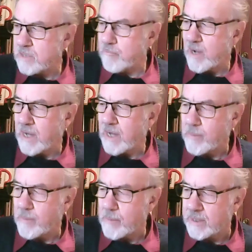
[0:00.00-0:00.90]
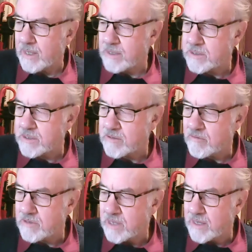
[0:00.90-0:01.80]
breaking up a bit there. Just
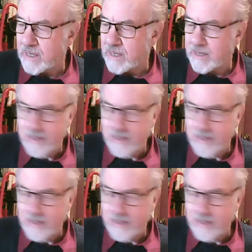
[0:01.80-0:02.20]
say that again